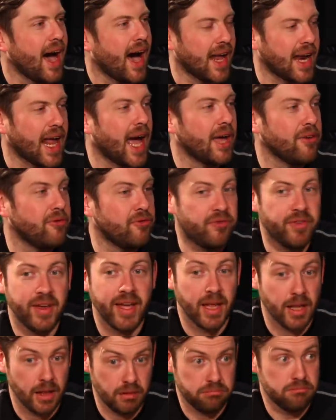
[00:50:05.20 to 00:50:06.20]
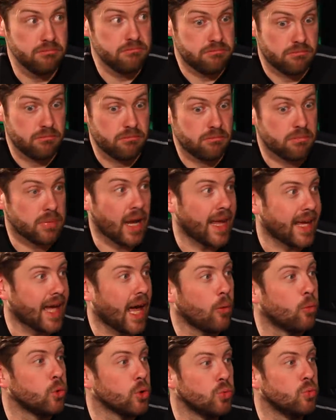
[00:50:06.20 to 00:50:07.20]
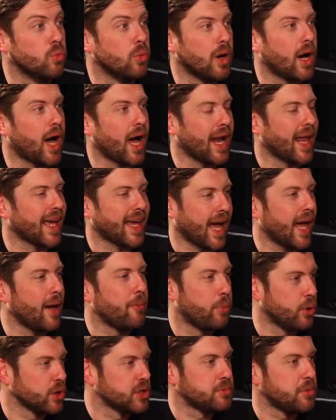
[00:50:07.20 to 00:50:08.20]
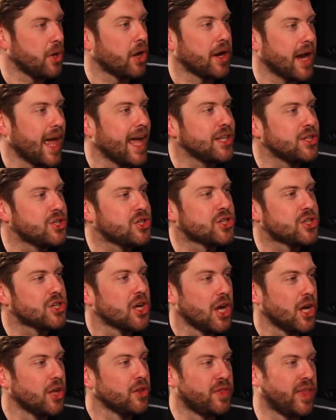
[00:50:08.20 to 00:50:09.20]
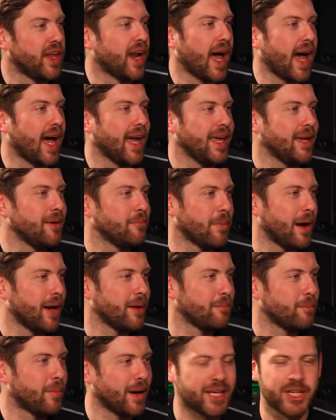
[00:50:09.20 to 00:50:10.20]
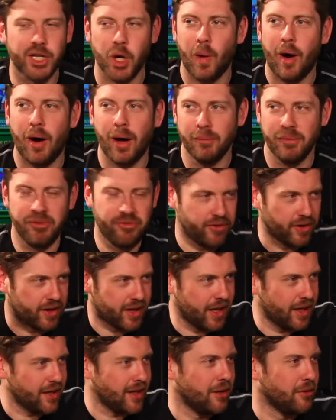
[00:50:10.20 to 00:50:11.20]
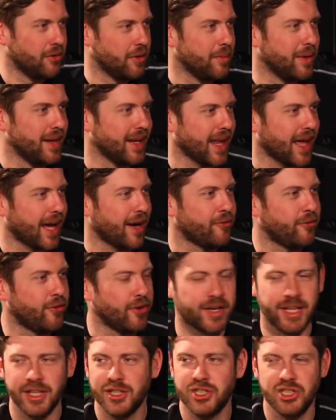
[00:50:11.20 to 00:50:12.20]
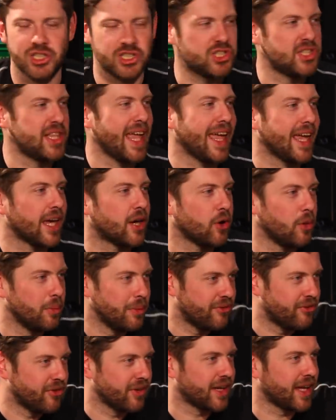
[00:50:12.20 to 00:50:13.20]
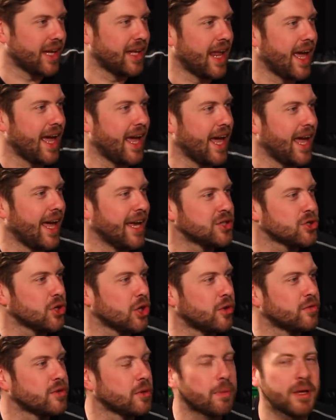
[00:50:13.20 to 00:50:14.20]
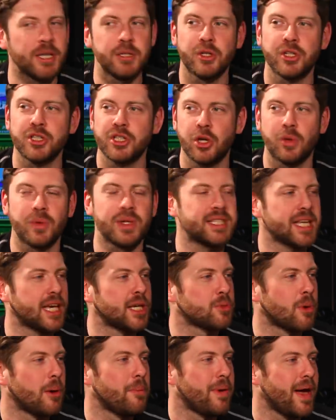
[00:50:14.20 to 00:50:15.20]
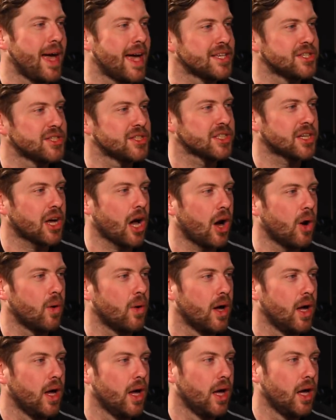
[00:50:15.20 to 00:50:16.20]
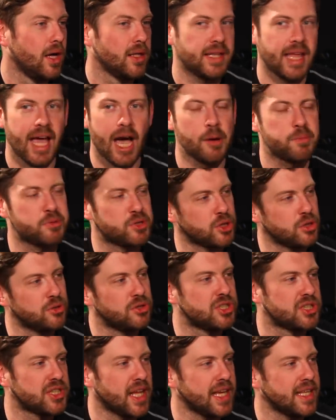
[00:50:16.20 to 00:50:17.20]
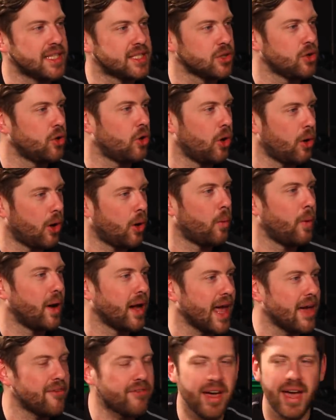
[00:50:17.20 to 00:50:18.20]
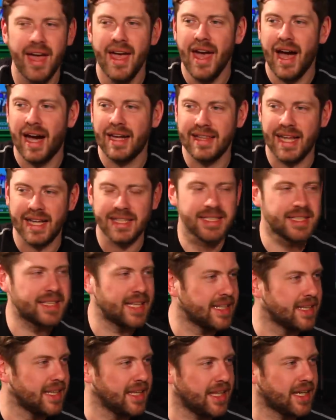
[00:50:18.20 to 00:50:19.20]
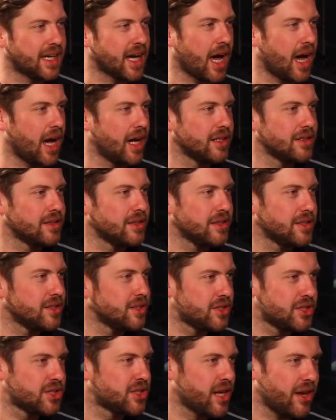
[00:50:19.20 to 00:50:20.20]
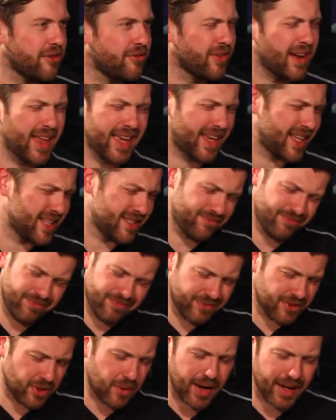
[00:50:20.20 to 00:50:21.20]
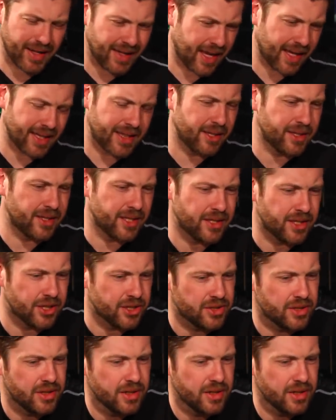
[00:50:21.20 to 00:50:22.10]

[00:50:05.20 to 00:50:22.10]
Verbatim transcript: And I feel like I wouldn't, like it puts me on edge that I might might go out and me fucking, you know what I mean? Like I fucking stink or me fucking airs all over the place because it only takes one person to go the absolute state or, or whatever. And that's the thing that you can't shift. Like it's so I yeah. yeah the, the,